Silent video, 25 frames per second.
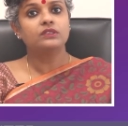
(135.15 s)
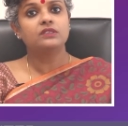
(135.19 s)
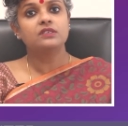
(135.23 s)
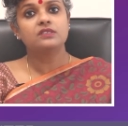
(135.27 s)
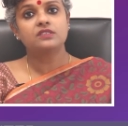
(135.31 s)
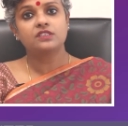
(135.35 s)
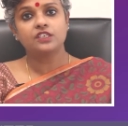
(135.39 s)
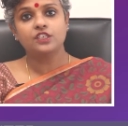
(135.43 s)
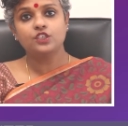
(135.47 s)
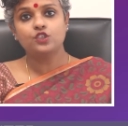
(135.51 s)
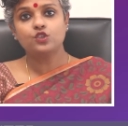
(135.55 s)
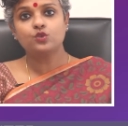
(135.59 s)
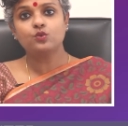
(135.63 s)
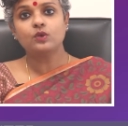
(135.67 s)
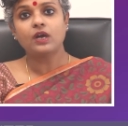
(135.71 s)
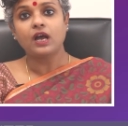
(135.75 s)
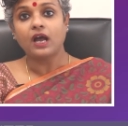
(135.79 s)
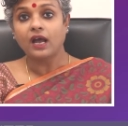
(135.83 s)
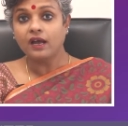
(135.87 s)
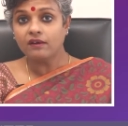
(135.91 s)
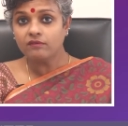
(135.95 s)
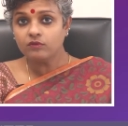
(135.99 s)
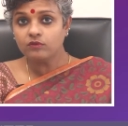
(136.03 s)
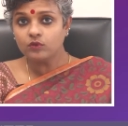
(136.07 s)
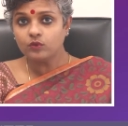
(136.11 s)
this issue
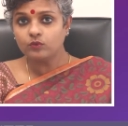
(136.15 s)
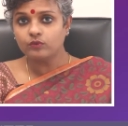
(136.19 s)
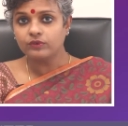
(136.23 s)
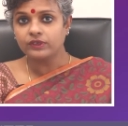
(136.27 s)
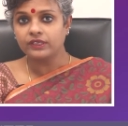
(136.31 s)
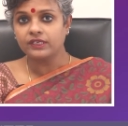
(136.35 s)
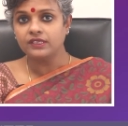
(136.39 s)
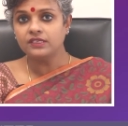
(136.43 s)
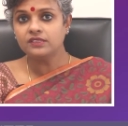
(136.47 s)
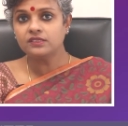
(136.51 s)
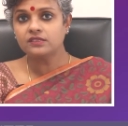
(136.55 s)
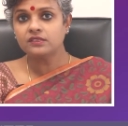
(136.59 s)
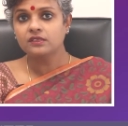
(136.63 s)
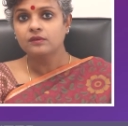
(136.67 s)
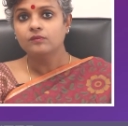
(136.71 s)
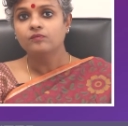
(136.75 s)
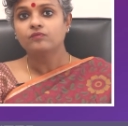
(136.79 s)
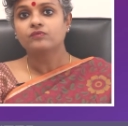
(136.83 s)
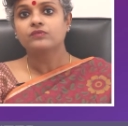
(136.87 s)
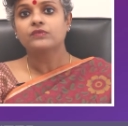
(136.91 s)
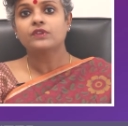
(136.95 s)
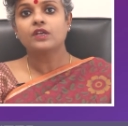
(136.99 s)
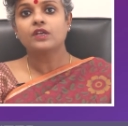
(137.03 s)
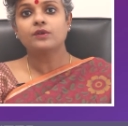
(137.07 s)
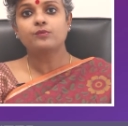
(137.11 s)
have ovaries
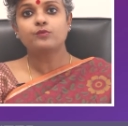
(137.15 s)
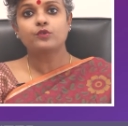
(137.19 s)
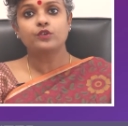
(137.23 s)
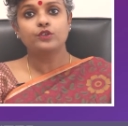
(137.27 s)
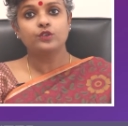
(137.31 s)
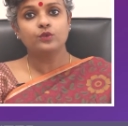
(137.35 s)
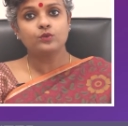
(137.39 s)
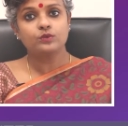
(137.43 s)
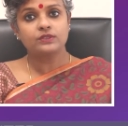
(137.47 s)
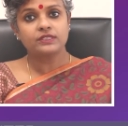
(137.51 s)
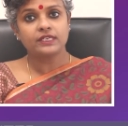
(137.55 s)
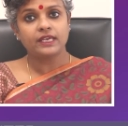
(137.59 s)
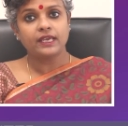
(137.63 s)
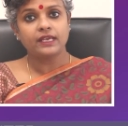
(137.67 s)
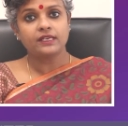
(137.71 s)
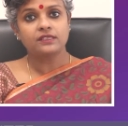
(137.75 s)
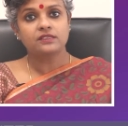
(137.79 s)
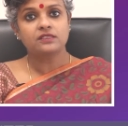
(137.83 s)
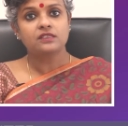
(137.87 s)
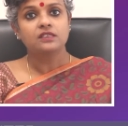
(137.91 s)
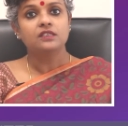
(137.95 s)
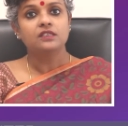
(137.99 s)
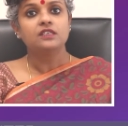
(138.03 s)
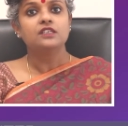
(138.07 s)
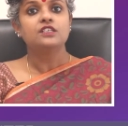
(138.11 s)
that produce eggs,